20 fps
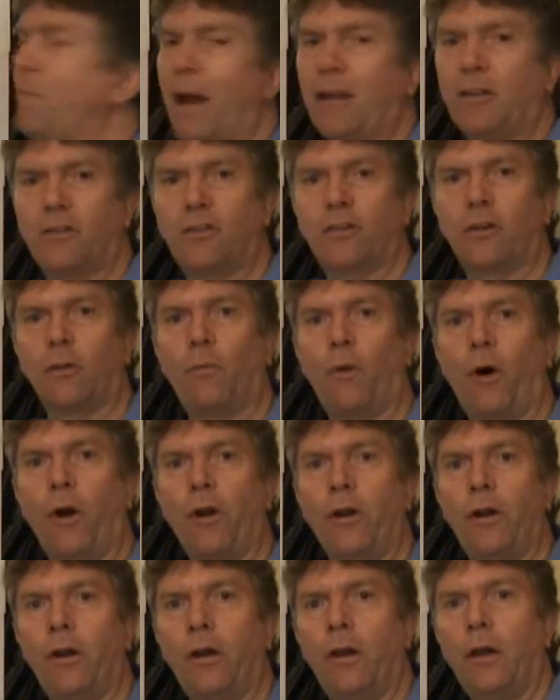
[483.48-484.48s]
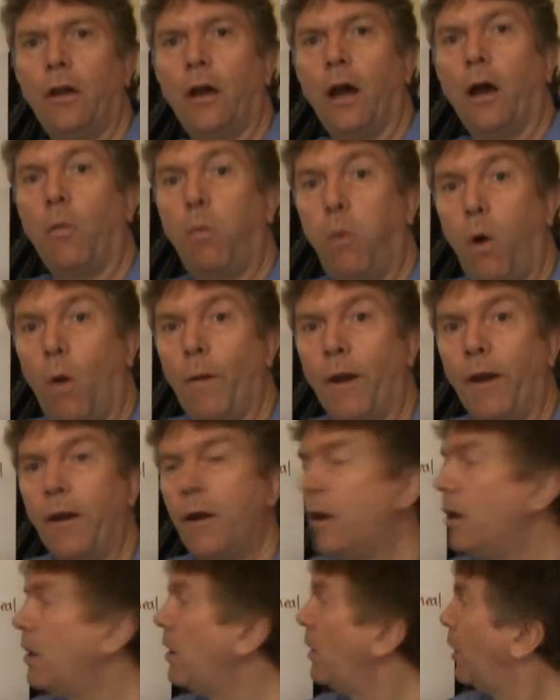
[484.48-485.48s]
met someone, a
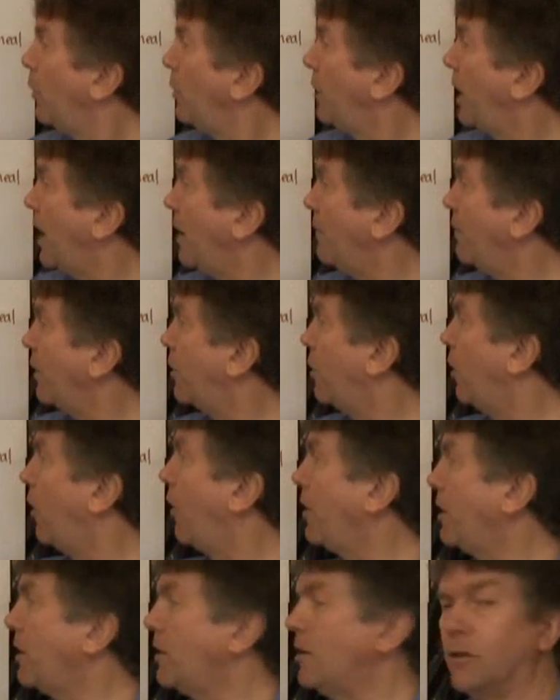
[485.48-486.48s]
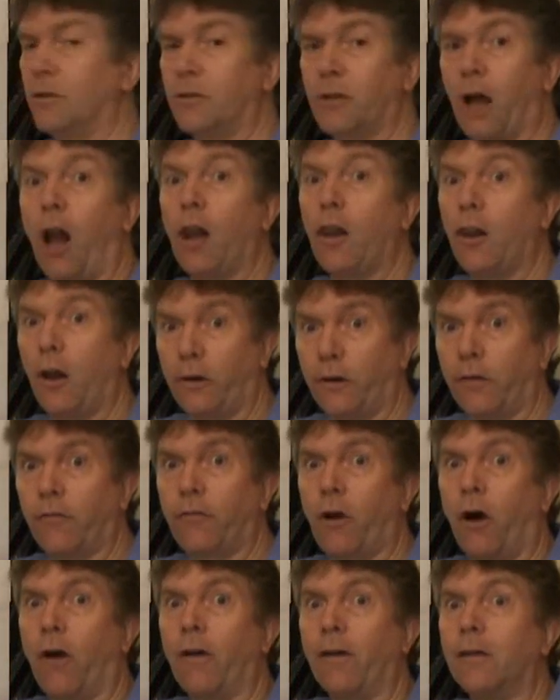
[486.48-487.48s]
woman, who gave her coins, a lot of
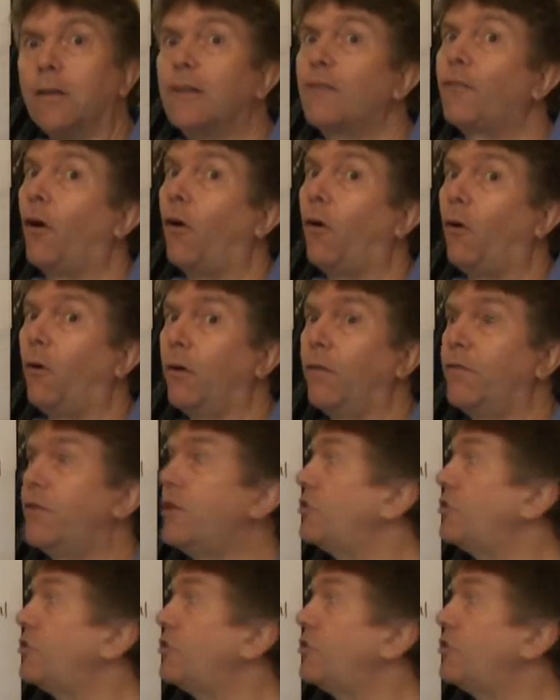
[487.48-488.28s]
coins for all of the